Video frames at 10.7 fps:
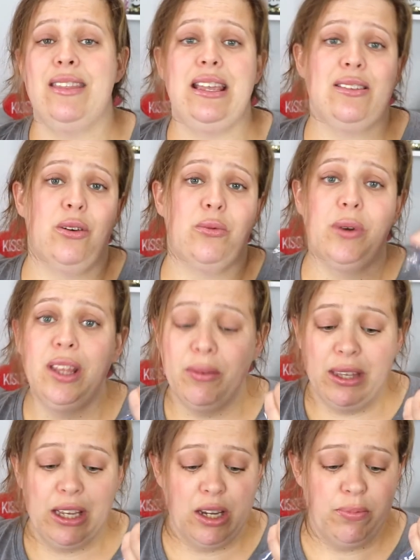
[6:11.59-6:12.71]
These are really,
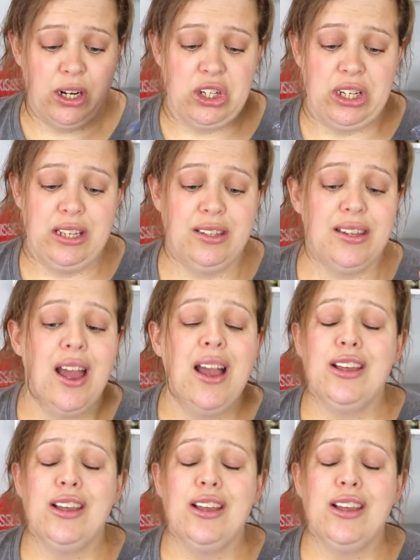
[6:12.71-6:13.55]
really good brushes.